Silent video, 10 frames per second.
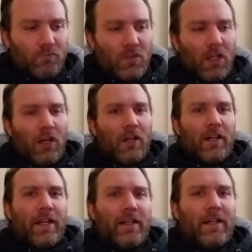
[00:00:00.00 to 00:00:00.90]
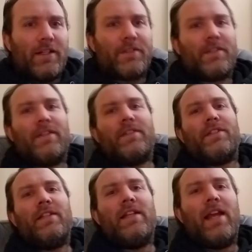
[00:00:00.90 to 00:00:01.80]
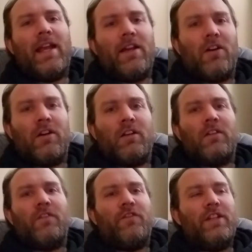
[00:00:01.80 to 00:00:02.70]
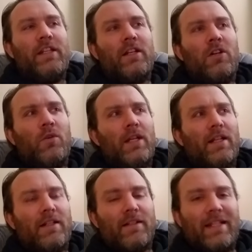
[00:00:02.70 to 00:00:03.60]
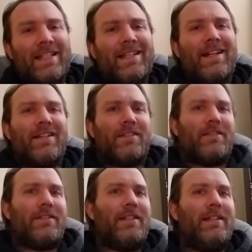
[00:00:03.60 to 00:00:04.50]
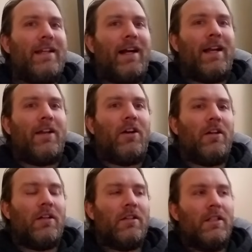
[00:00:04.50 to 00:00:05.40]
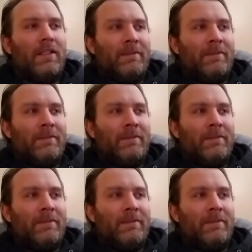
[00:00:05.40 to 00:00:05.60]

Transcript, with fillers: R A S C A R V O N E S T I R